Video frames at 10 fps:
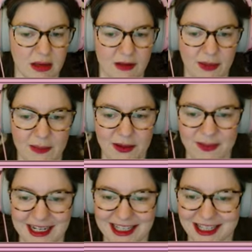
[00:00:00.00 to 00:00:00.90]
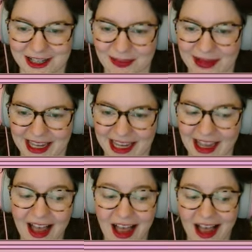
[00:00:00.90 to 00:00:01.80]
People been subbing.
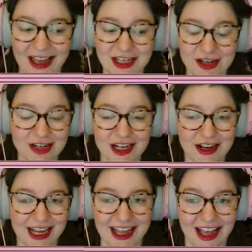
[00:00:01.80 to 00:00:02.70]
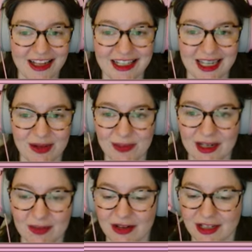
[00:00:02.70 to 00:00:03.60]
I don't know. I can't see when
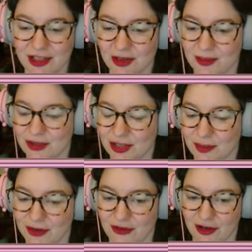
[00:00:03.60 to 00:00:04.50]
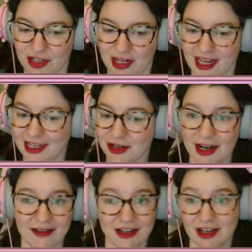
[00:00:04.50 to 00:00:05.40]
people are sub, unfortunately. I don't
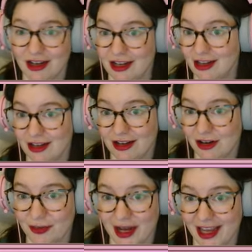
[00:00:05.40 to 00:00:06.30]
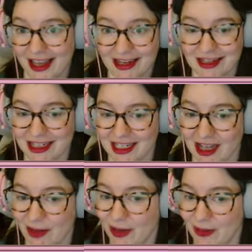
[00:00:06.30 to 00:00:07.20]
have an alert on my end to tell
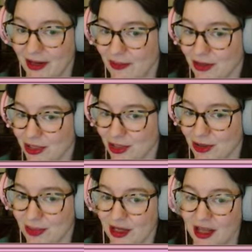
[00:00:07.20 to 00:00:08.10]
me when people sub.